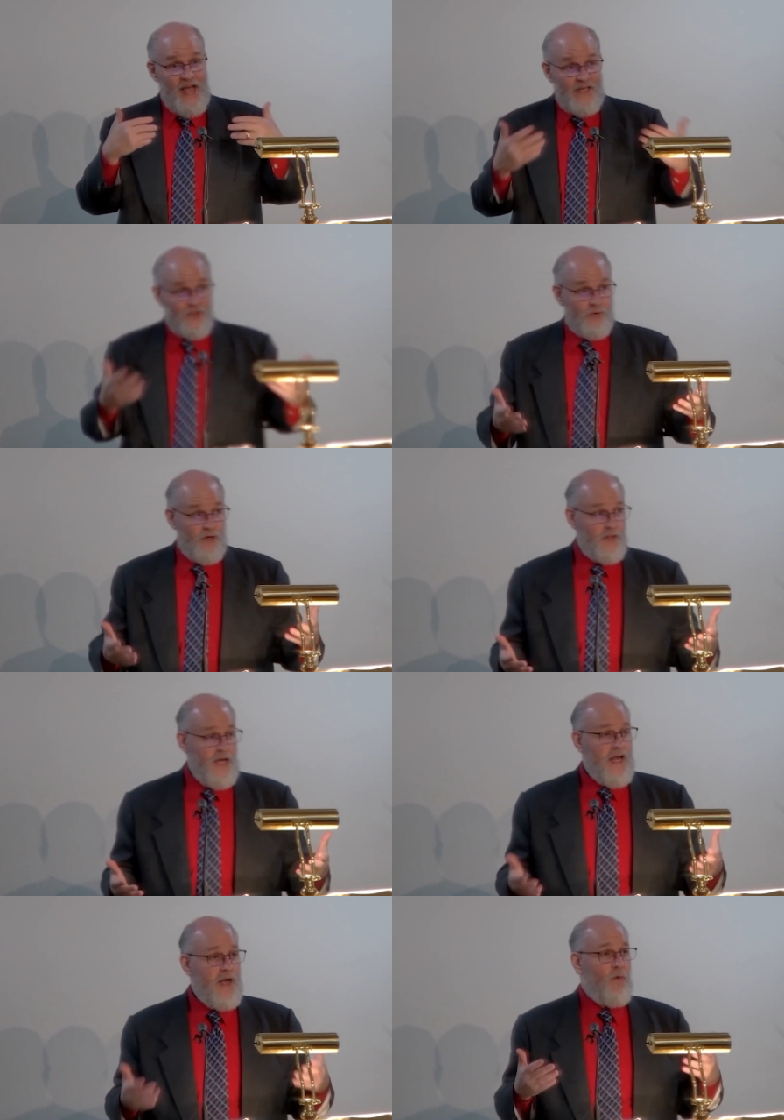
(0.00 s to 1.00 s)
Nazareth.
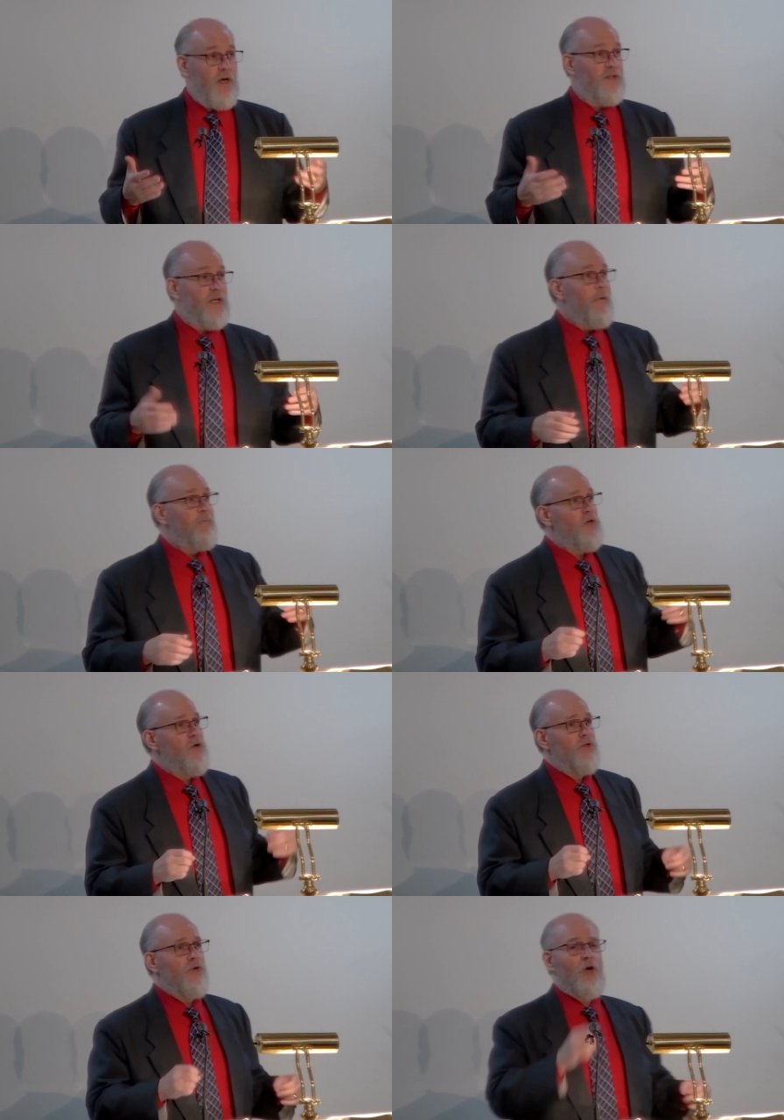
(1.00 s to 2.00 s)
It was
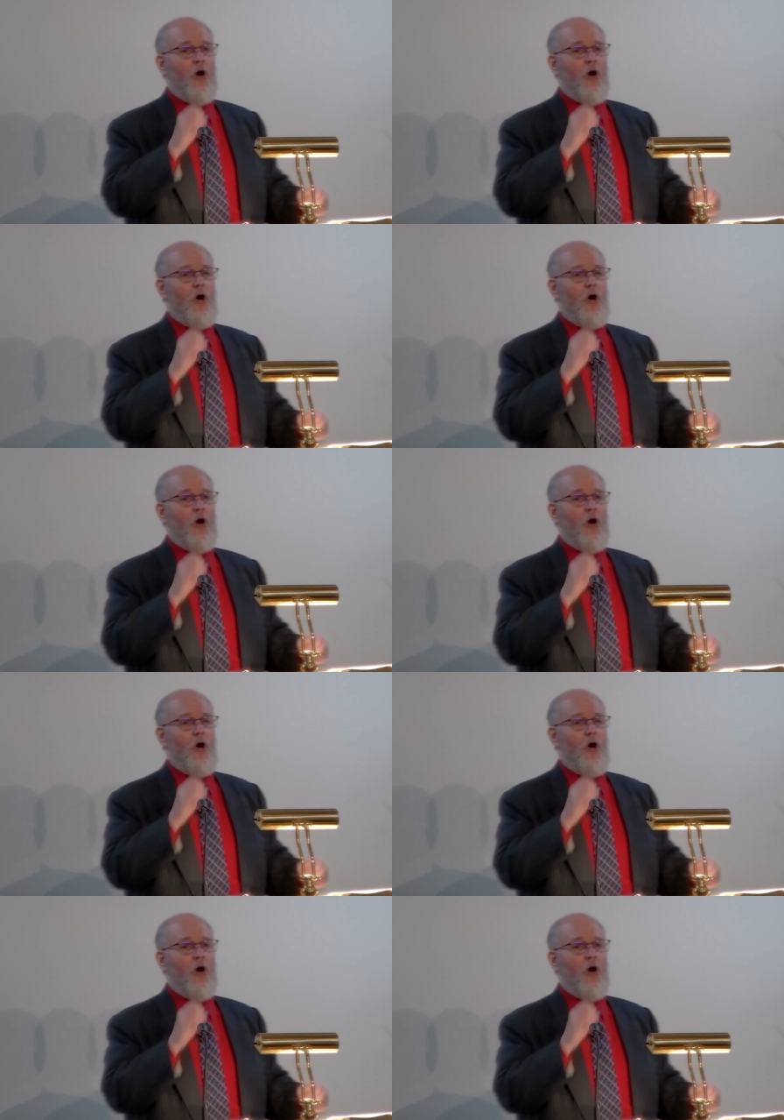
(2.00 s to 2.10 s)
to, to